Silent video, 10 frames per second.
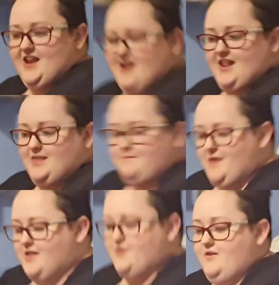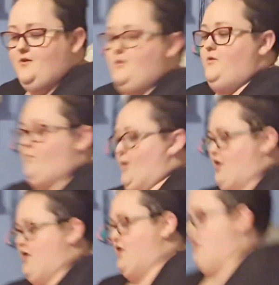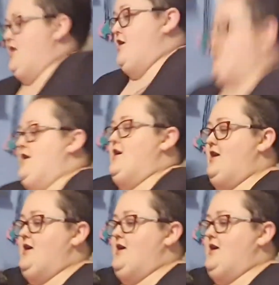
in the middle. Worm.